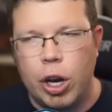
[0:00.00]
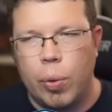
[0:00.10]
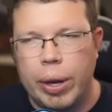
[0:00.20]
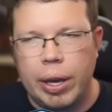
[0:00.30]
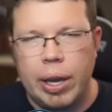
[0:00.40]

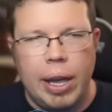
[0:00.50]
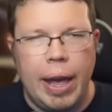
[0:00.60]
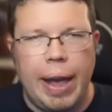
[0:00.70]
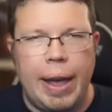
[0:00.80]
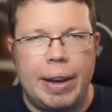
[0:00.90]
going.
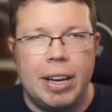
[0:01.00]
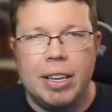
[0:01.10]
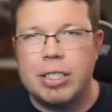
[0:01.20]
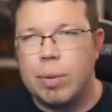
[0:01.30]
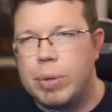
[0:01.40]
And
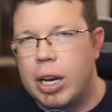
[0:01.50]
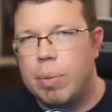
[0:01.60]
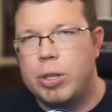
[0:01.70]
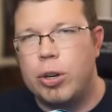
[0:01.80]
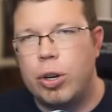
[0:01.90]

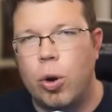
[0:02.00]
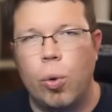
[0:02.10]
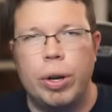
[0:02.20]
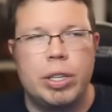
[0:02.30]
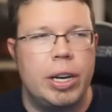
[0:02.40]
sometimes you're
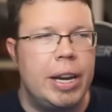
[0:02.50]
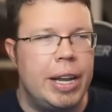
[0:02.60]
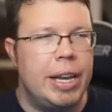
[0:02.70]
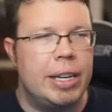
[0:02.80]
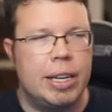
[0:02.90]
going to
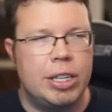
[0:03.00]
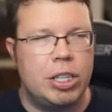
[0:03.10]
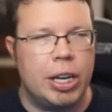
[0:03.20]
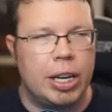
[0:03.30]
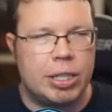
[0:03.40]
need to
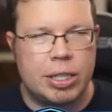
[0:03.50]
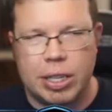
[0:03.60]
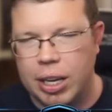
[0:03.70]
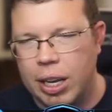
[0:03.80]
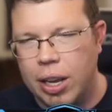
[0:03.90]

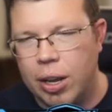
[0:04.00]
just